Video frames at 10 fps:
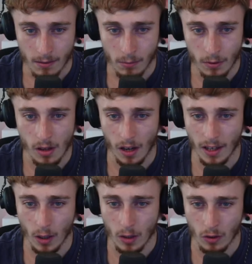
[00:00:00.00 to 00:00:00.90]
No, the line
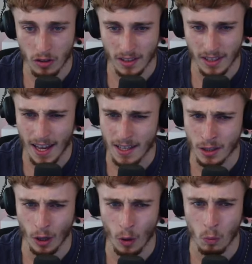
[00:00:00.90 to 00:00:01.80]
goes across. That is
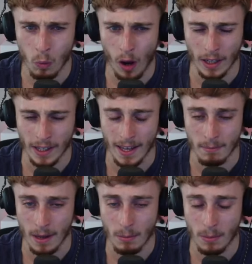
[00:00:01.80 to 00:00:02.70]
so wild. Again,
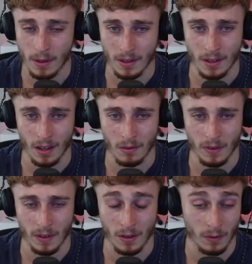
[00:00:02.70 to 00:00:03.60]
maybe
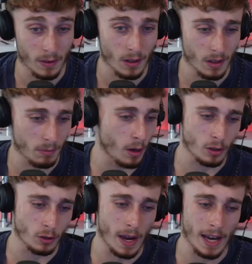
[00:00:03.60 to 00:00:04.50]
the
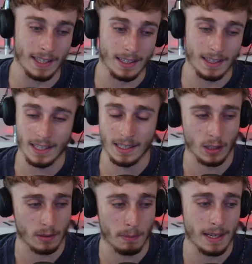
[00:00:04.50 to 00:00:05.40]
person who edited this
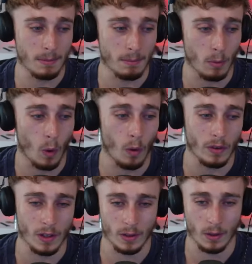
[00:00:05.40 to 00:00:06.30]
just made it more
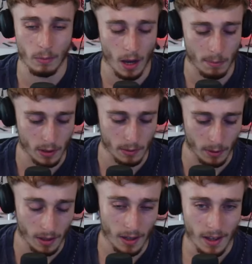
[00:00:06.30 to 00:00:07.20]
obvious on purpose,
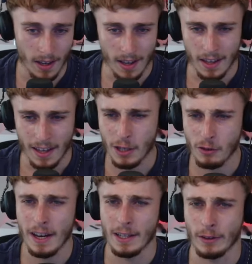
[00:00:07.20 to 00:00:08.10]
but that's crazy.